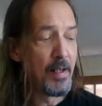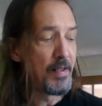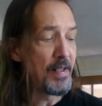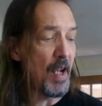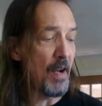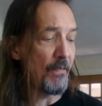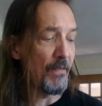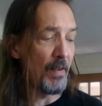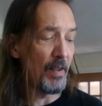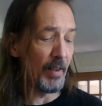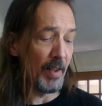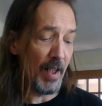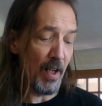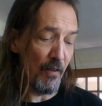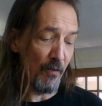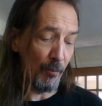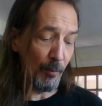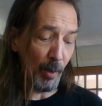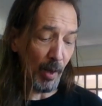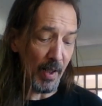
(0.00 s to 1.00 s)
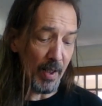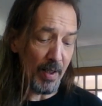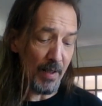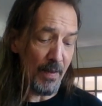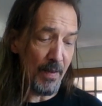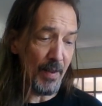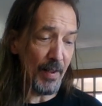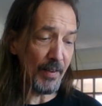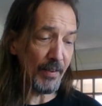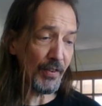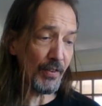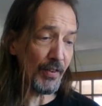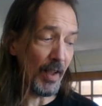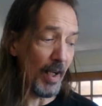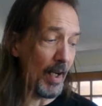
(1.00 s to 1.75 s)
Definitely have played this.